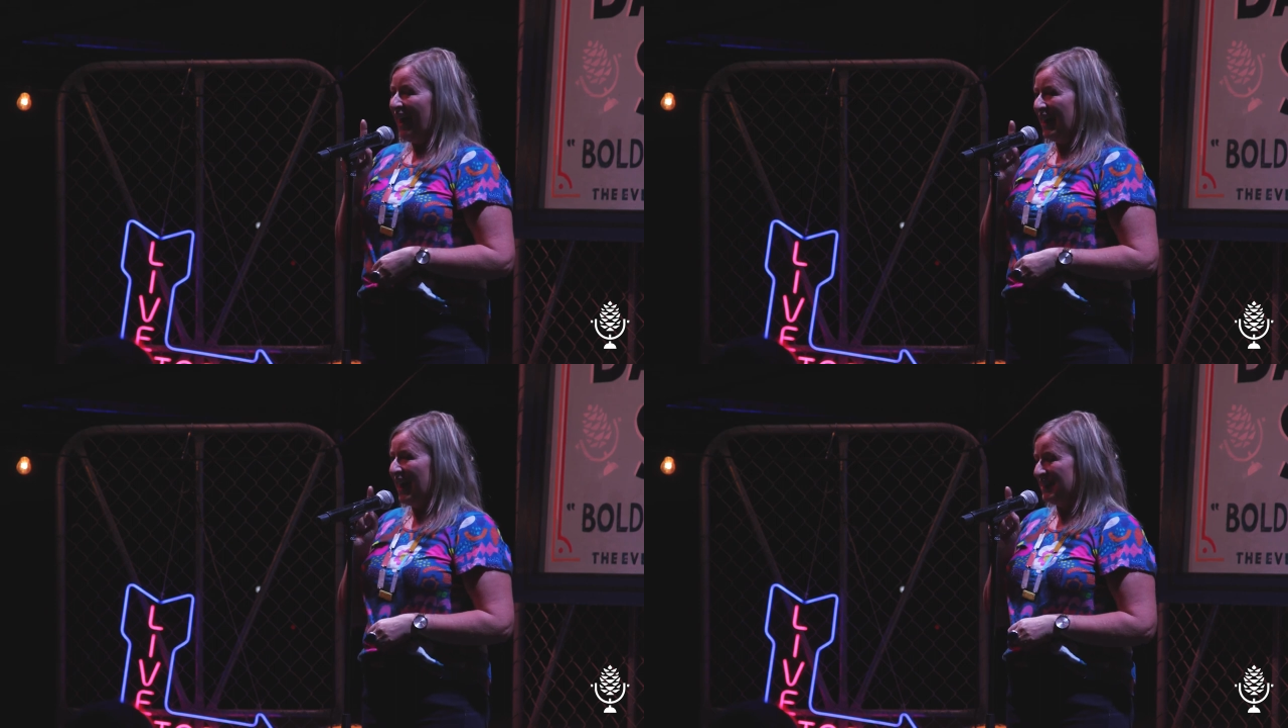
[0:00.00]

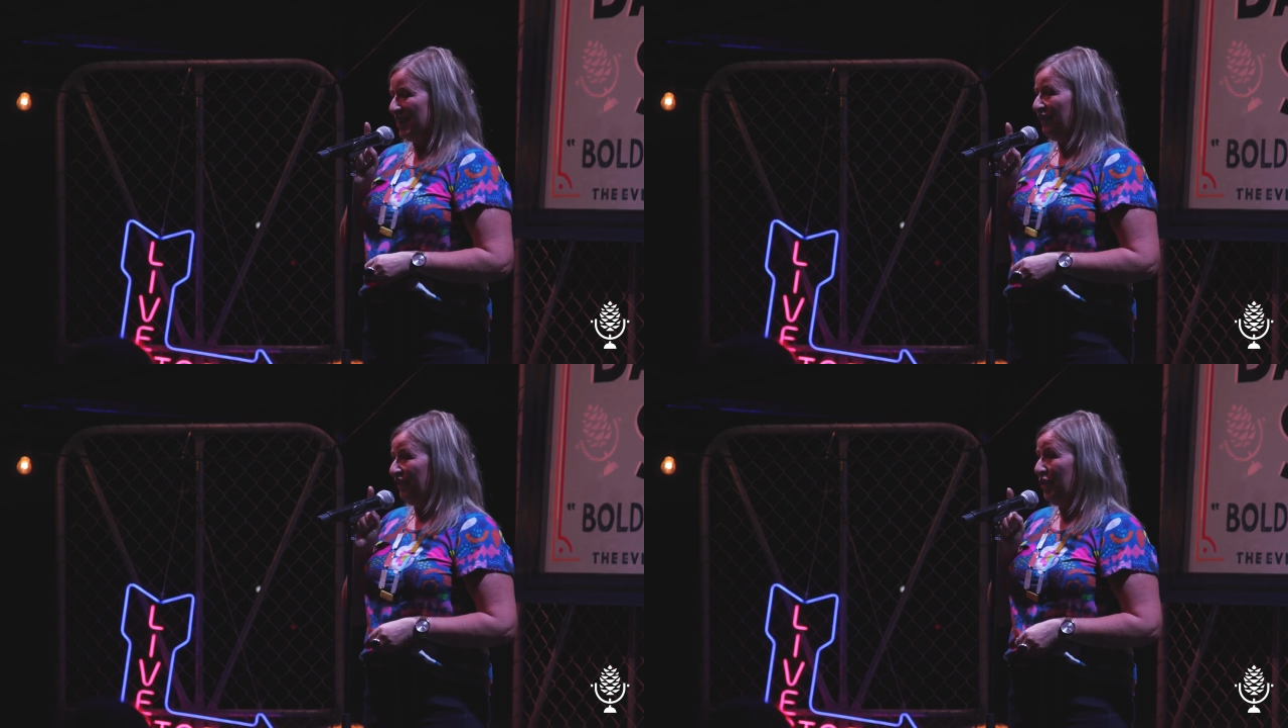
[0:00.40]
And as
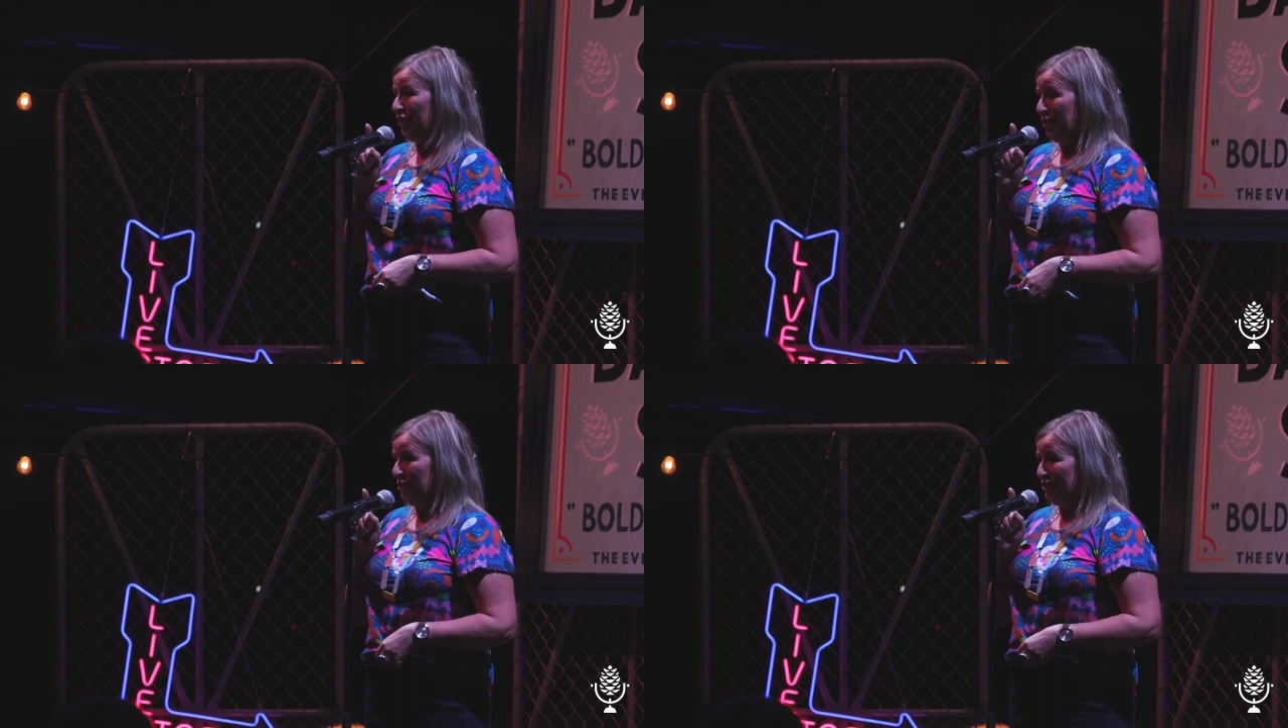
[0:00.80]
a
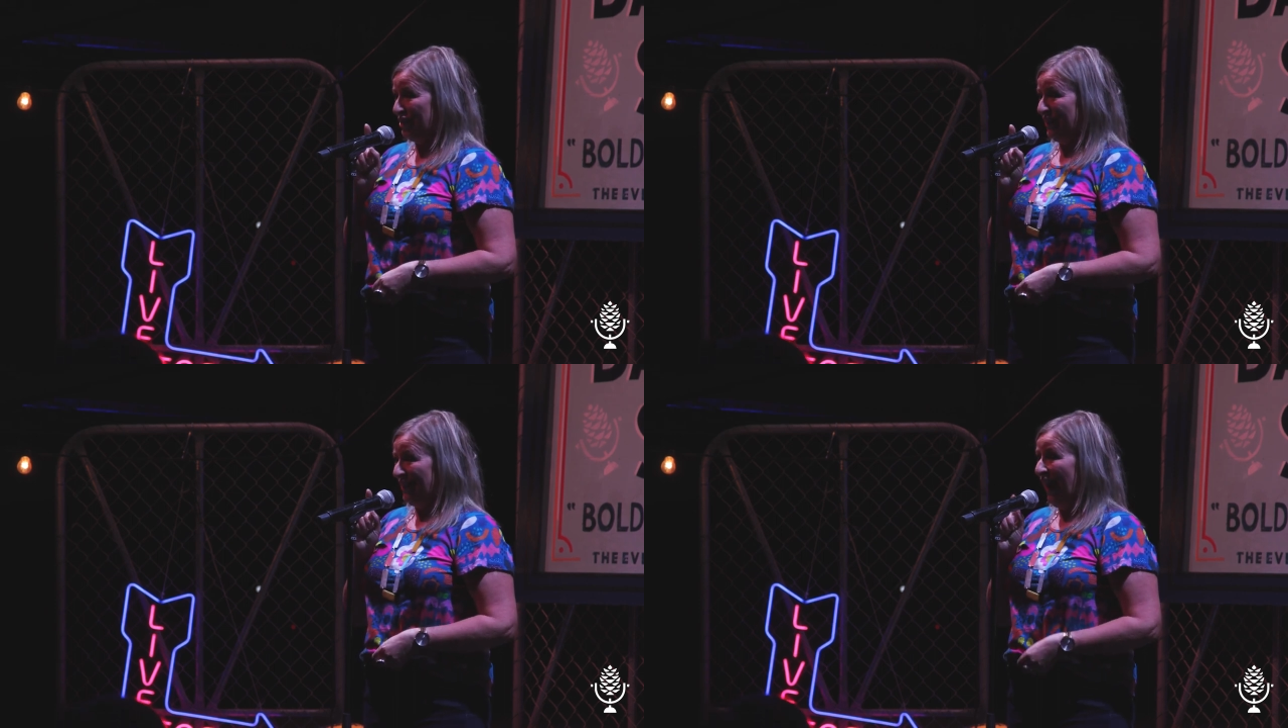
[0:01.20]
footnote
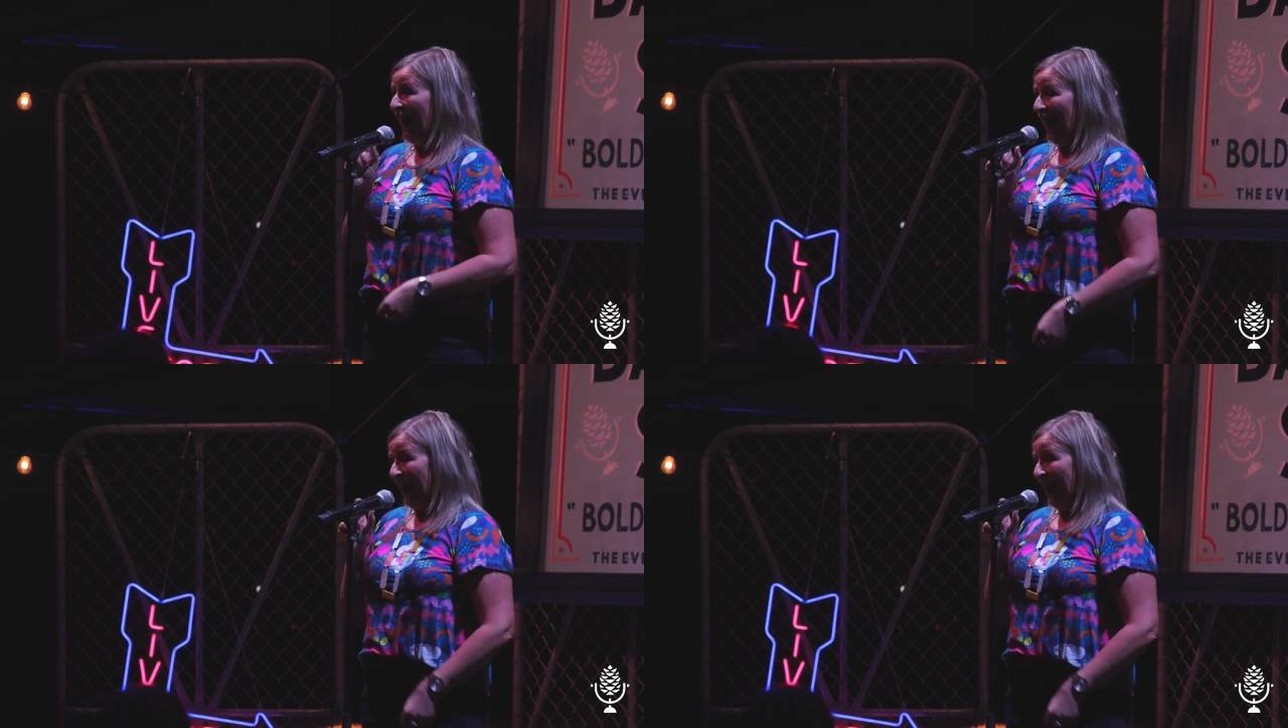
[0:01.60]
to that,